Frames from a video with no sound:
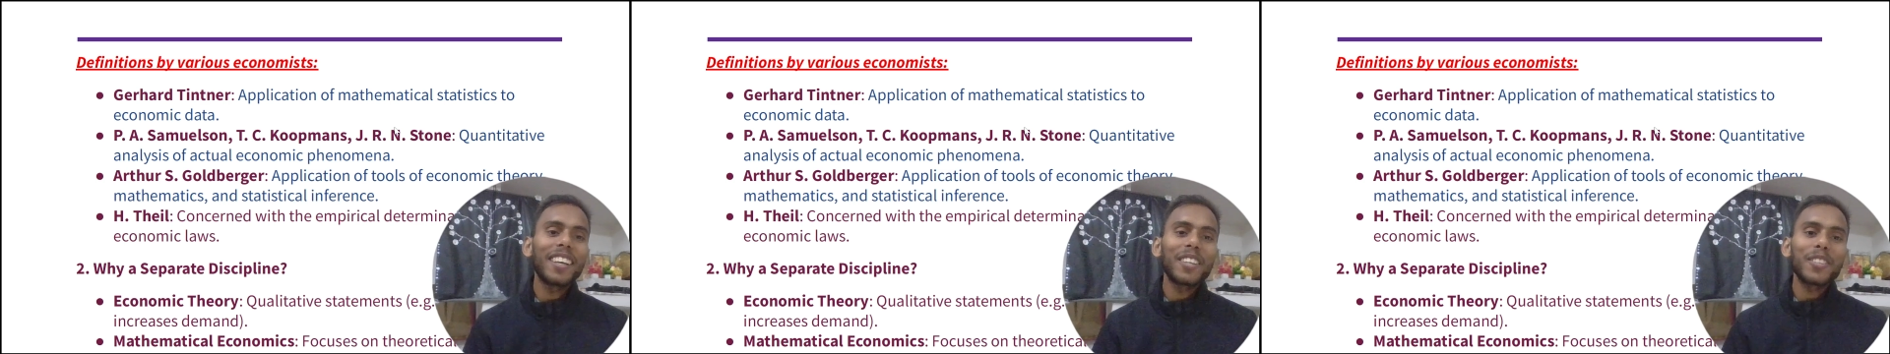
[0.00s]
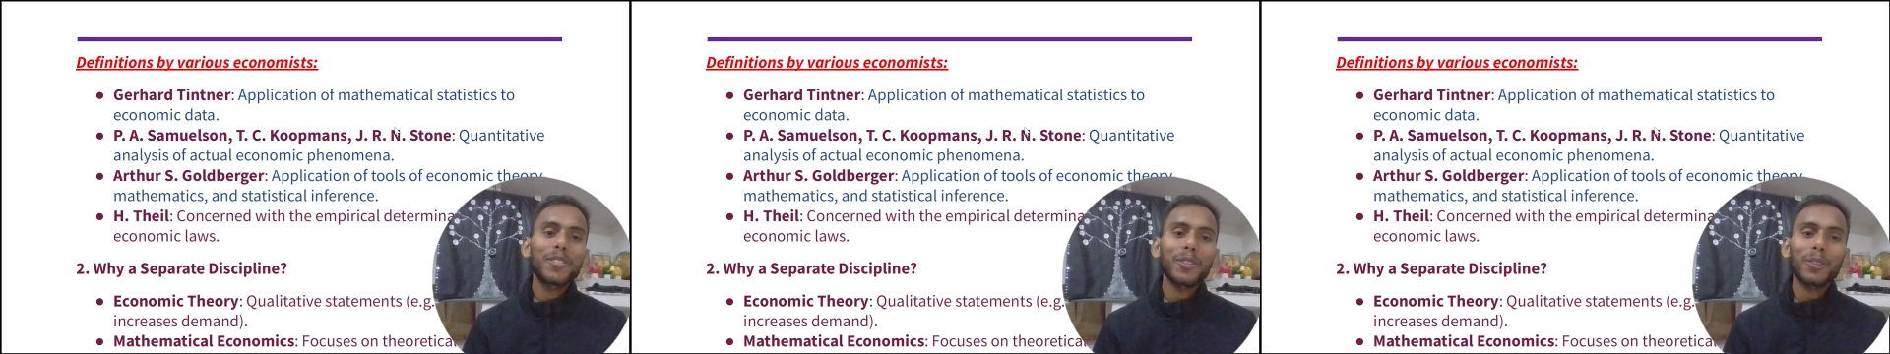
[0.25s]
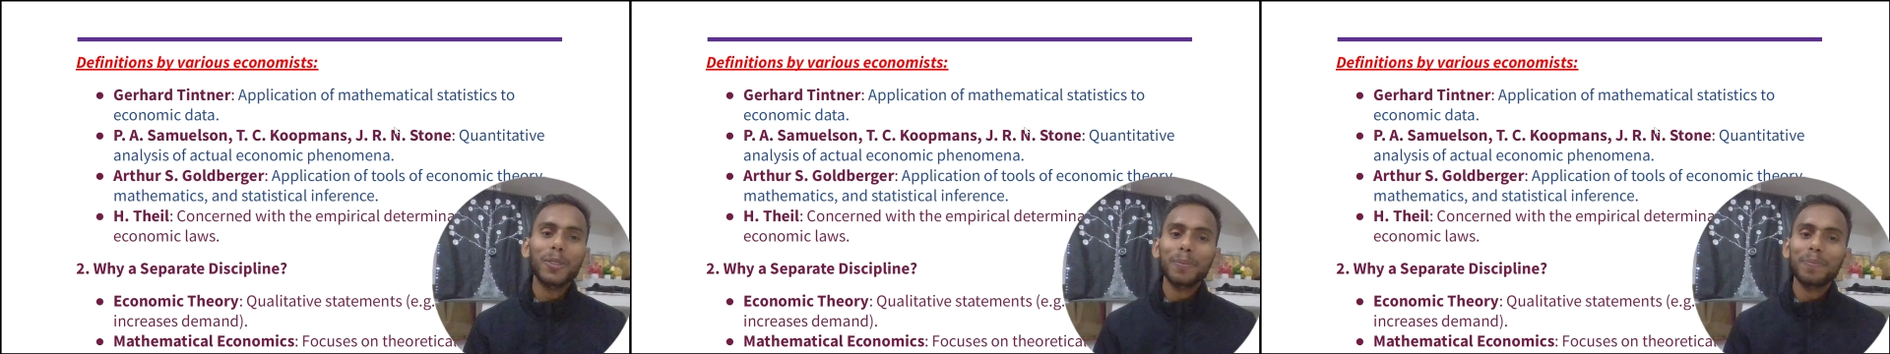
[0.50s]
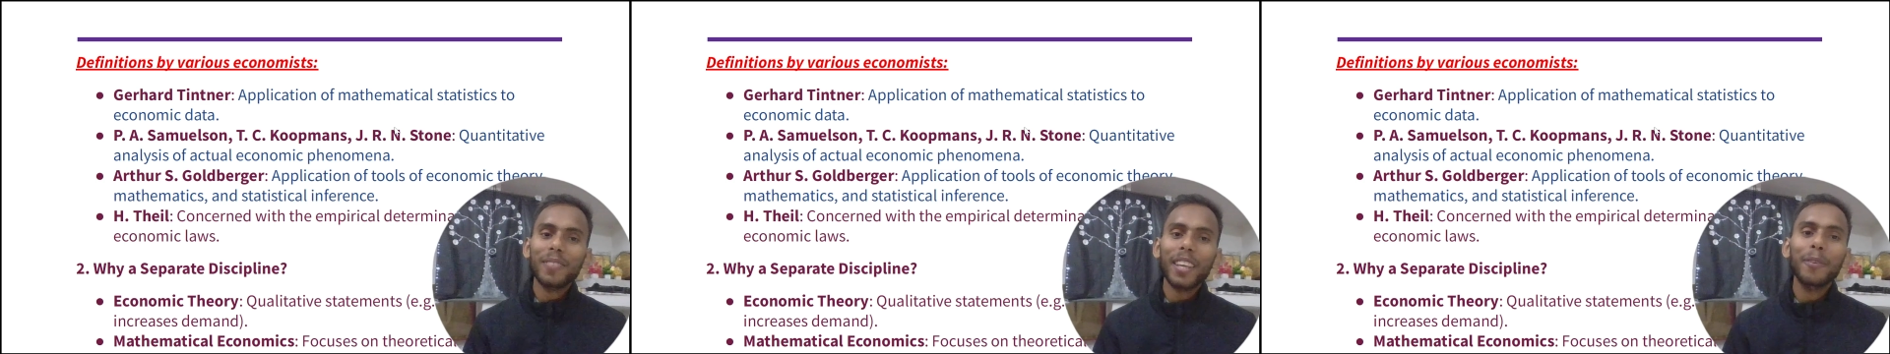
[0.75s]
So
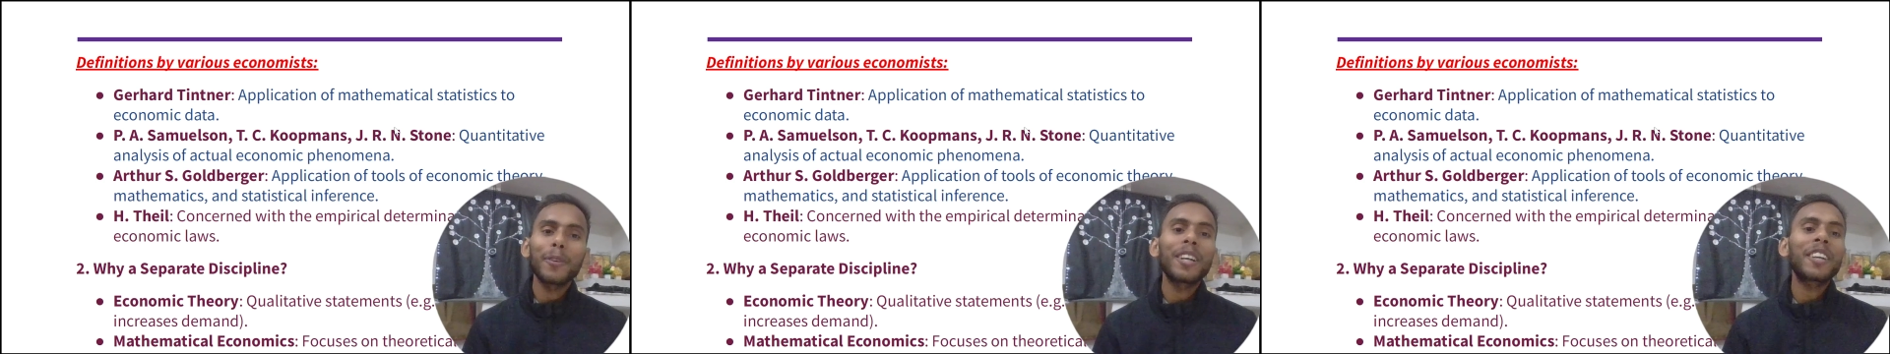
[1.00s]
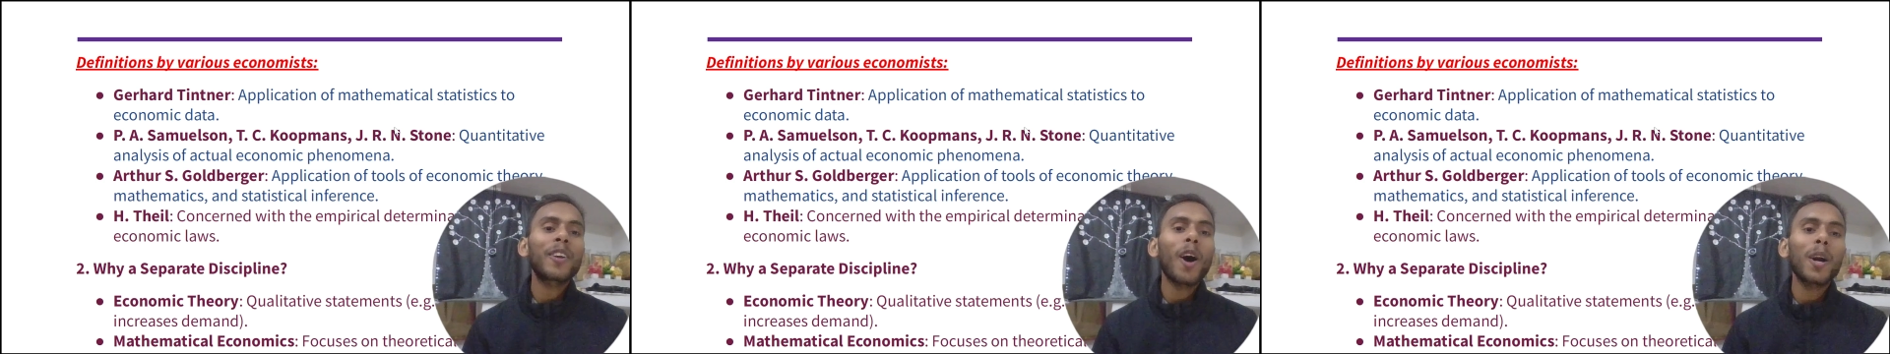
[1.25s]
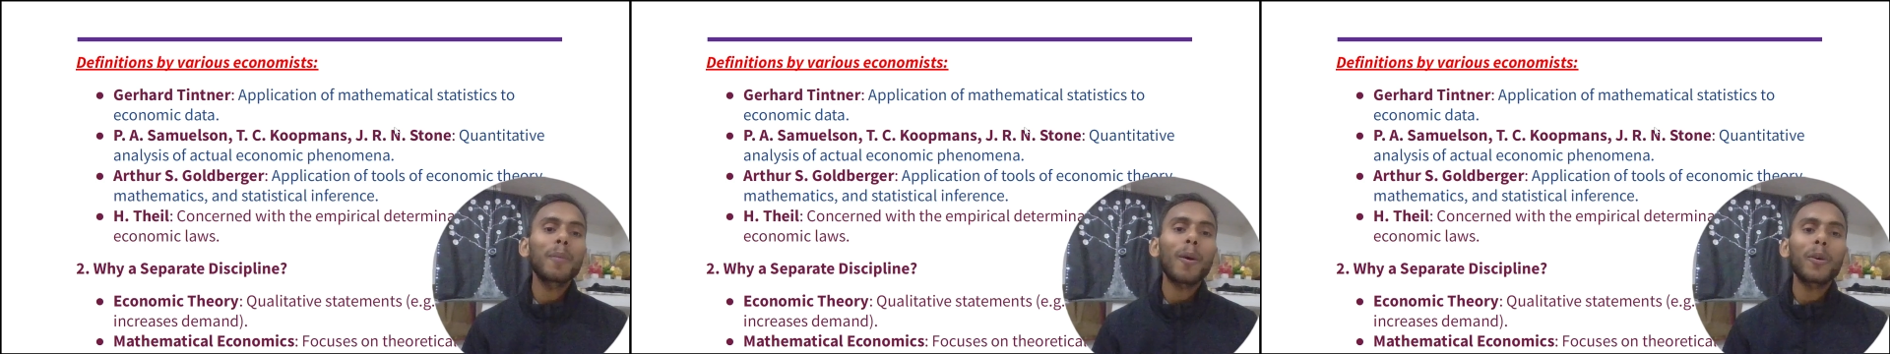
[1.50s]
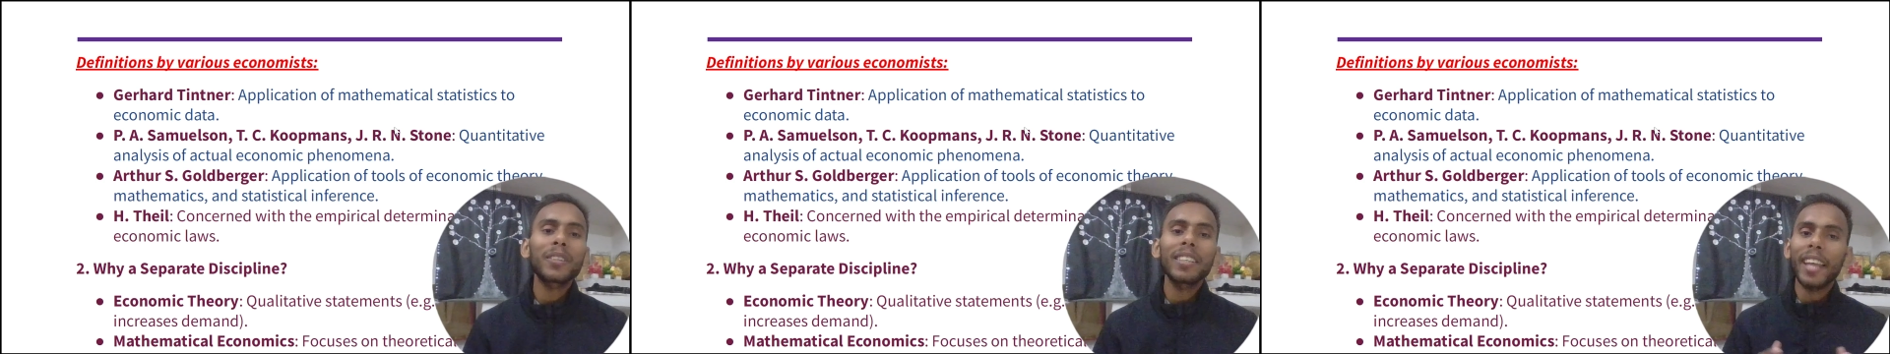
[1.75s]
if we talk
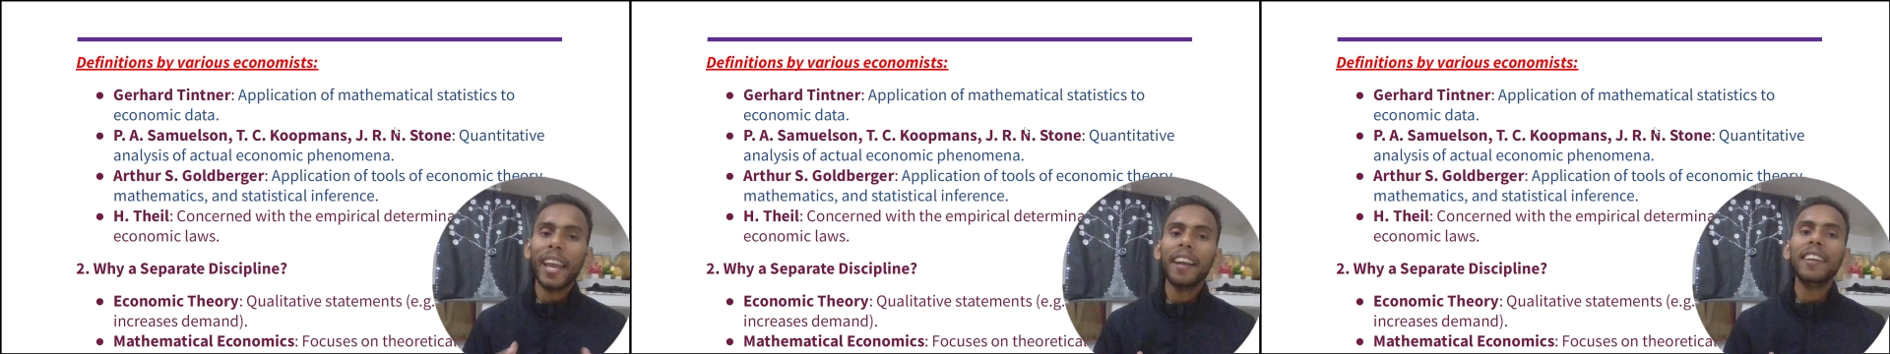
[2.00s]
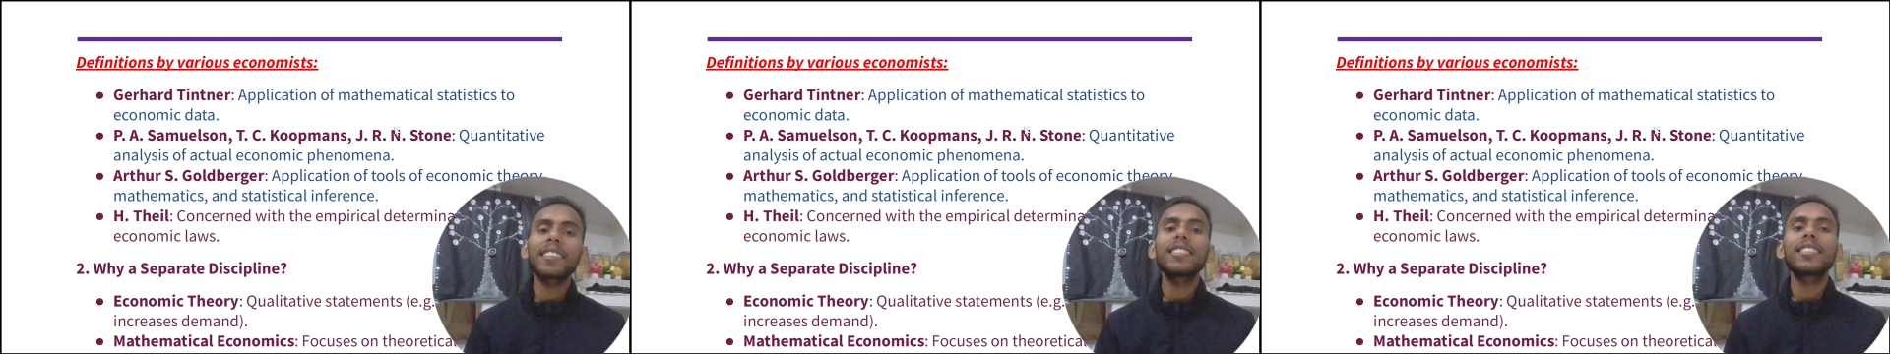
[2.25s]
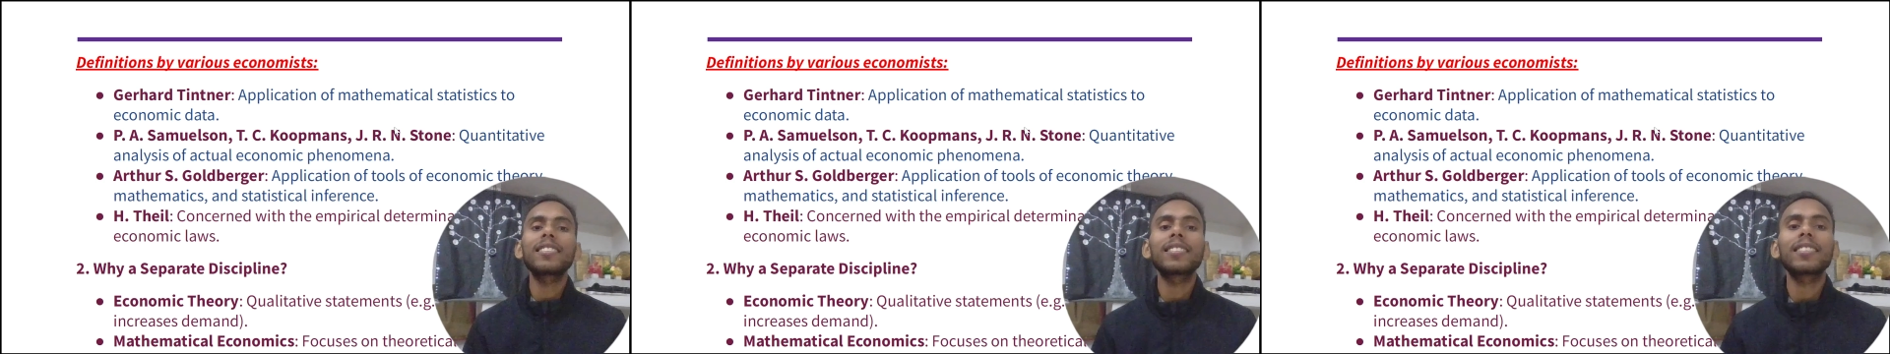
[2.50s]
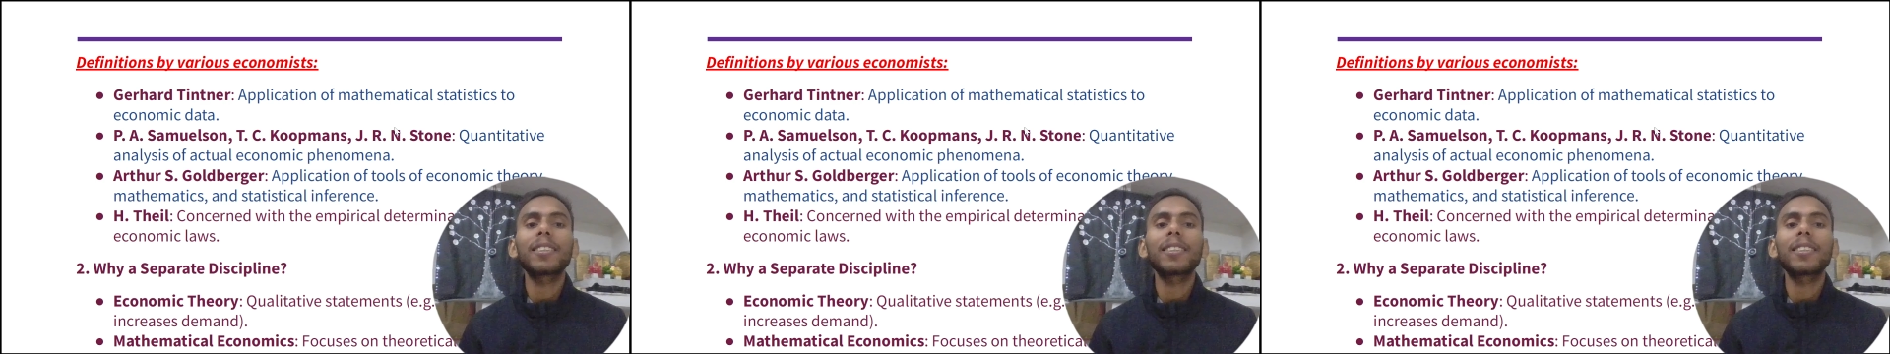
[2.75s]
about the Thinker's